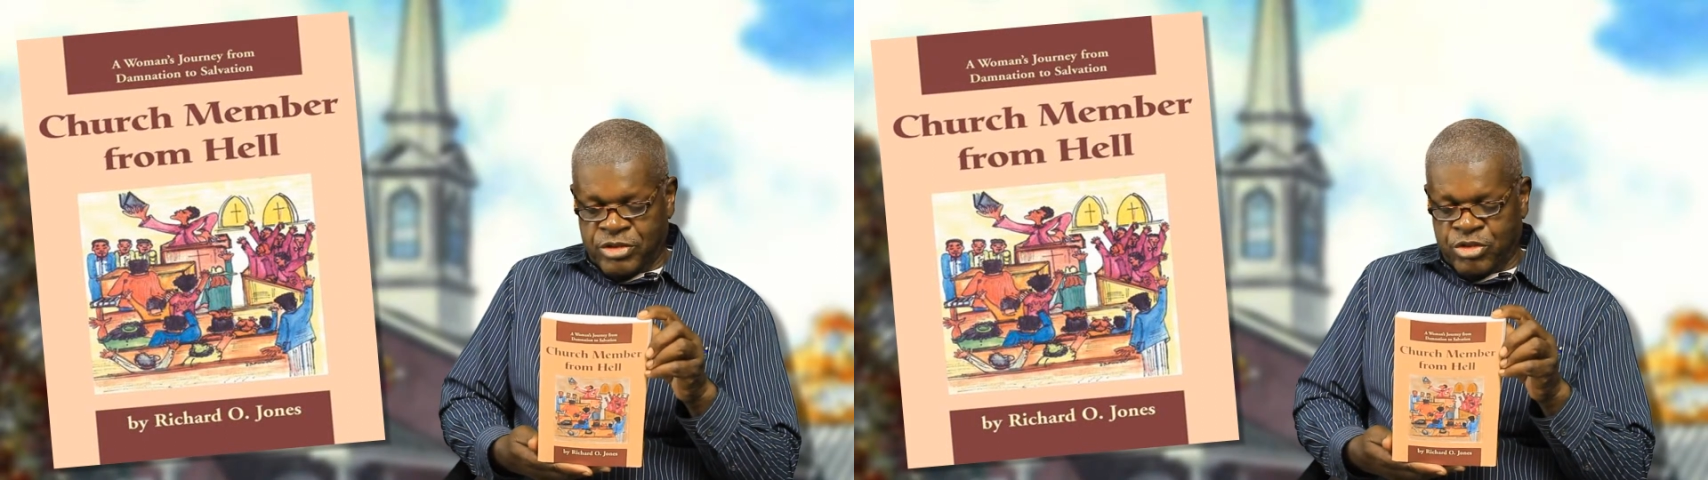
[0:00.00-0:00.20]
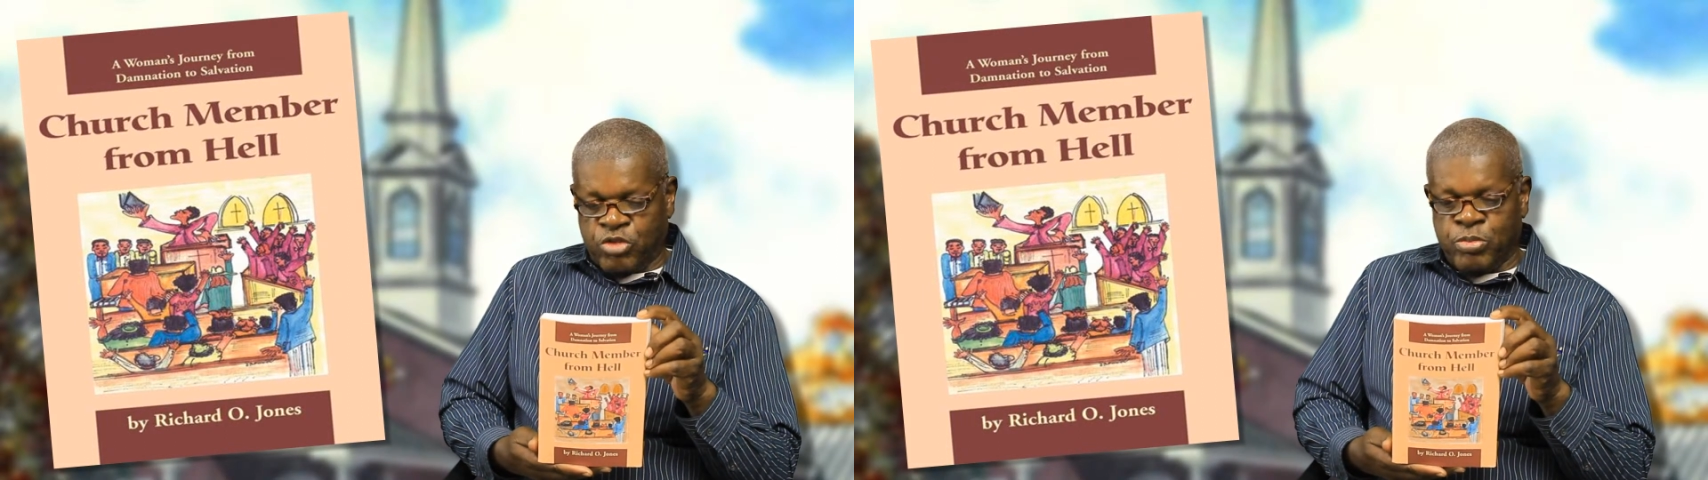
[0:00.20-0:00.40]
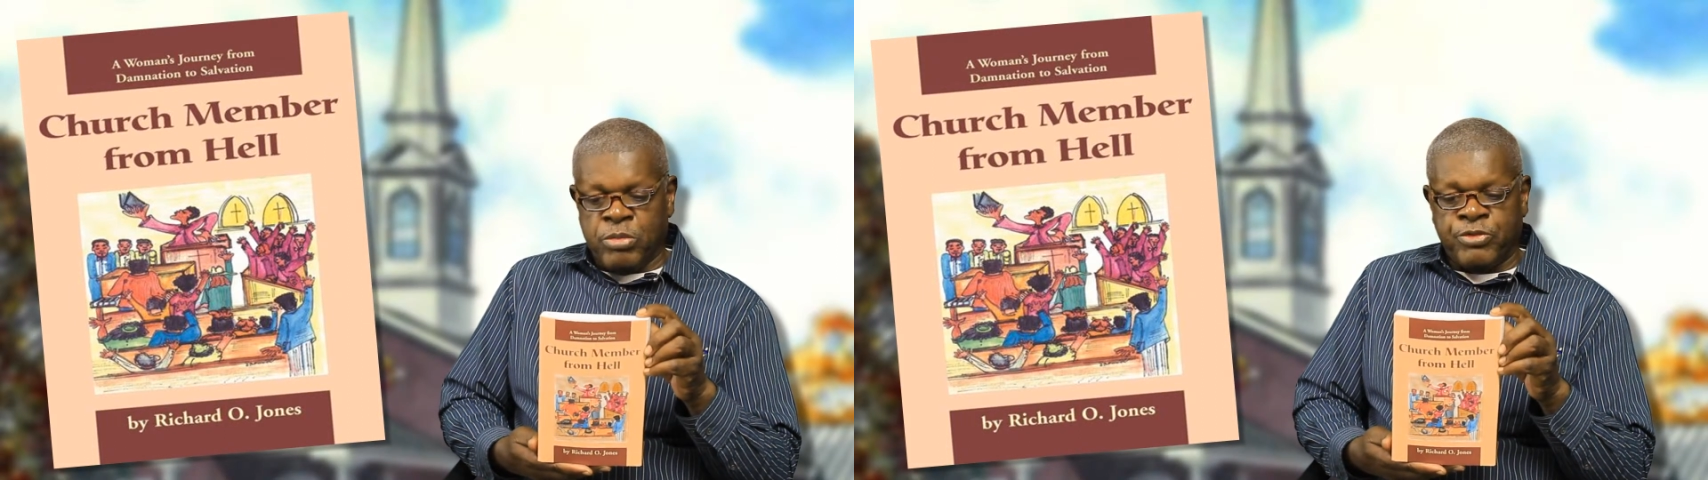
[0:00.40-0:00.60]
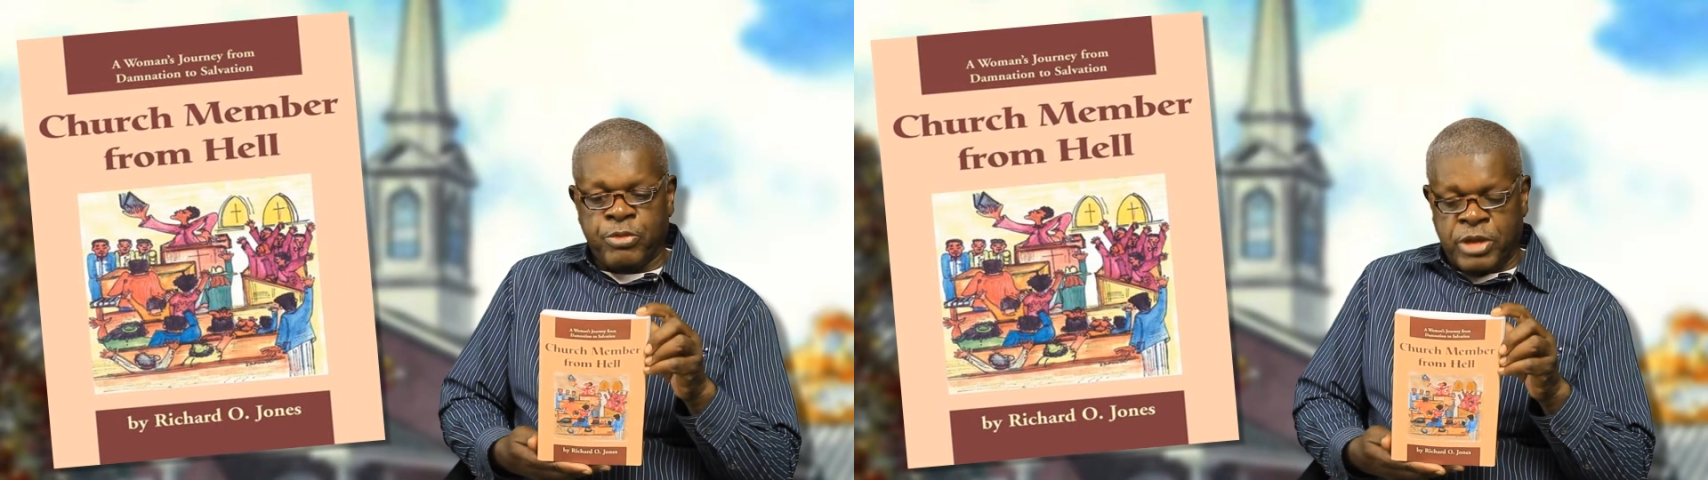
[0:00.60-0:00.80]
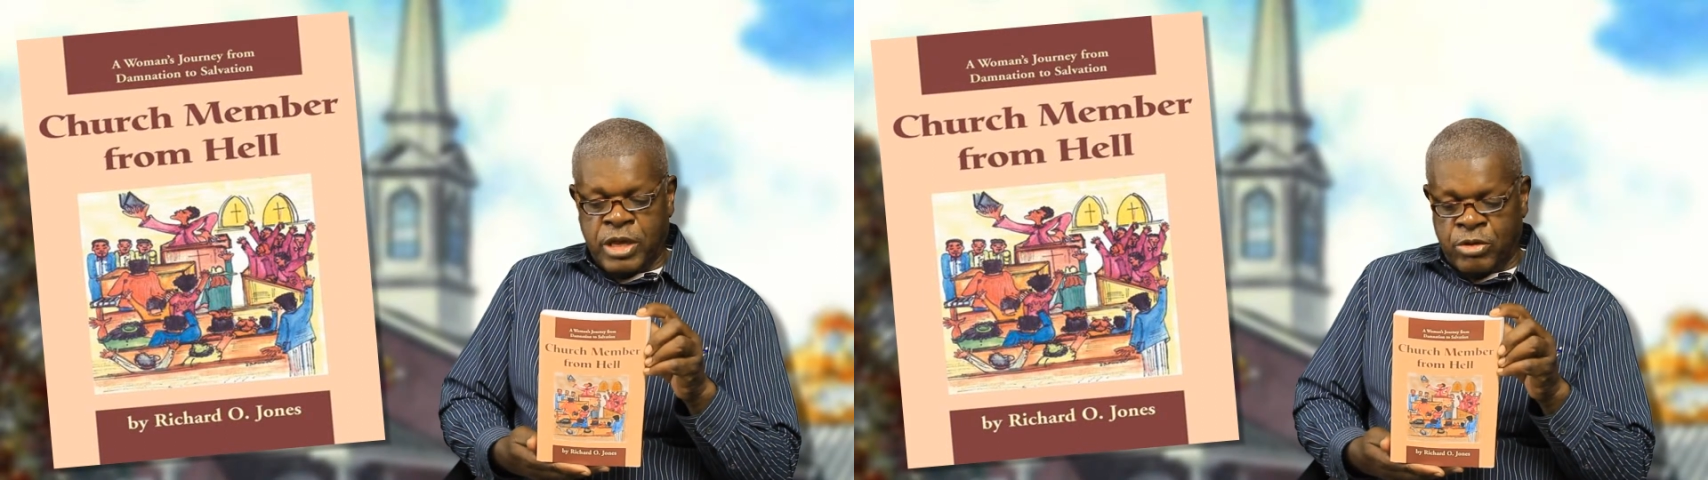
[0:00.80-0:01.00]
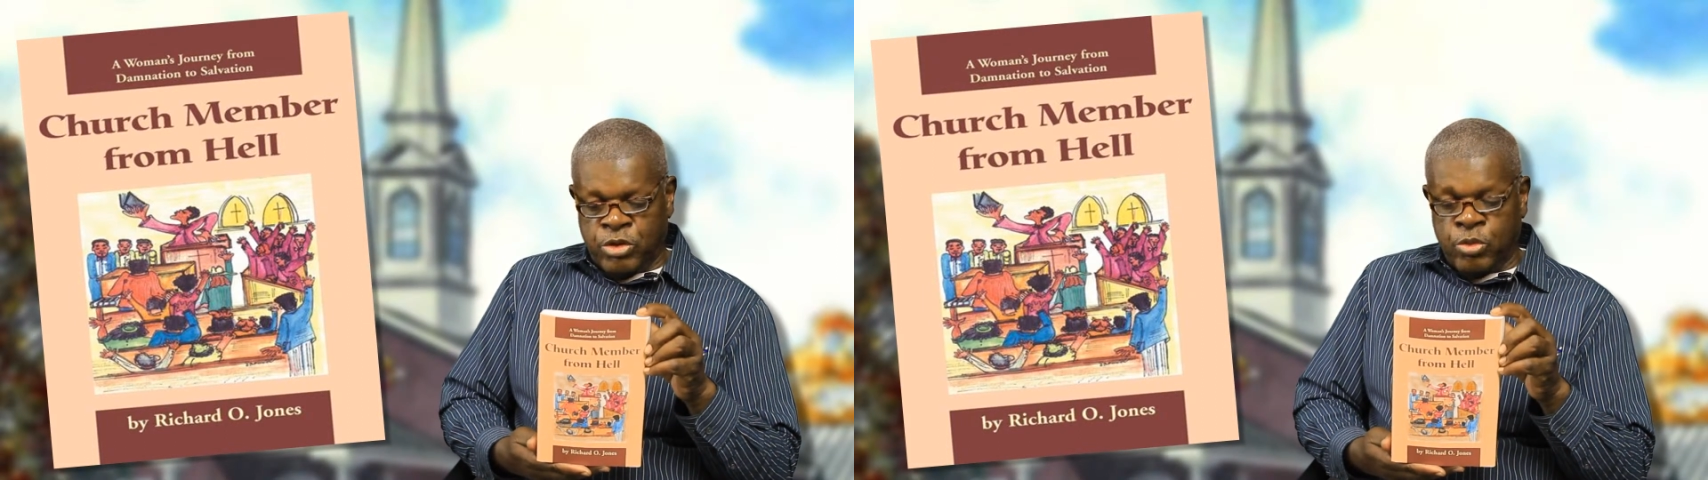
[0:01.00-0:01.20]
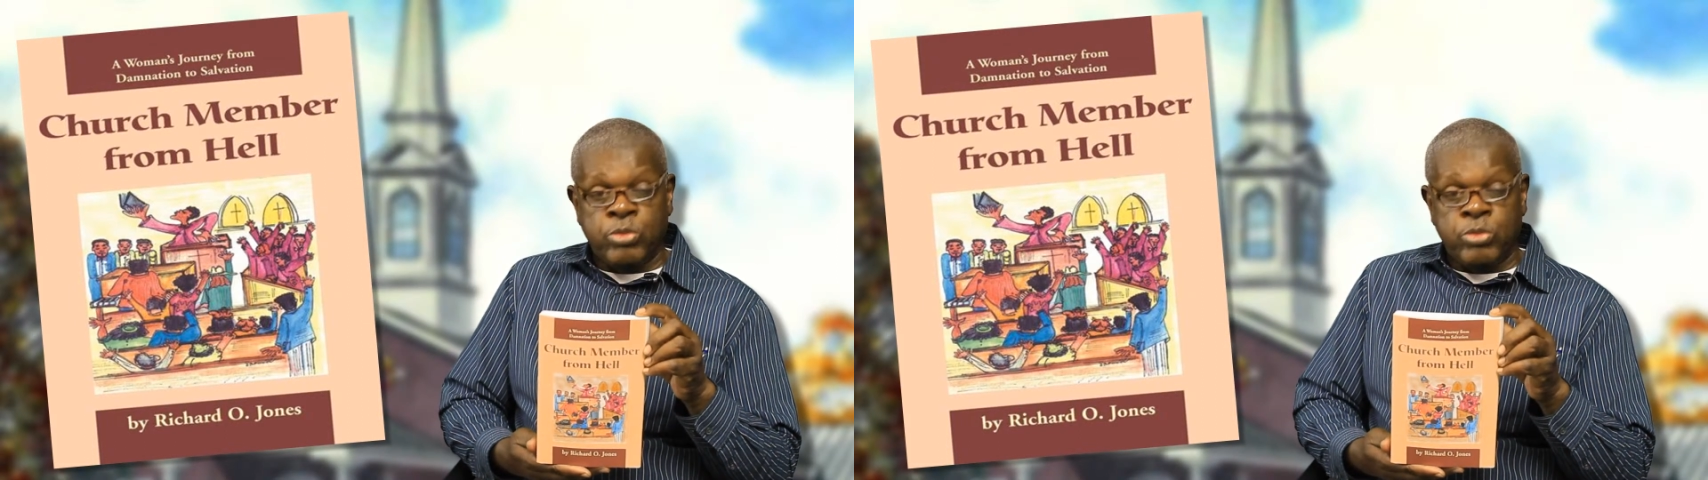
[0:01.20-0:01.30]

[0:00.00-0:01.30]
Church Member from Hell. You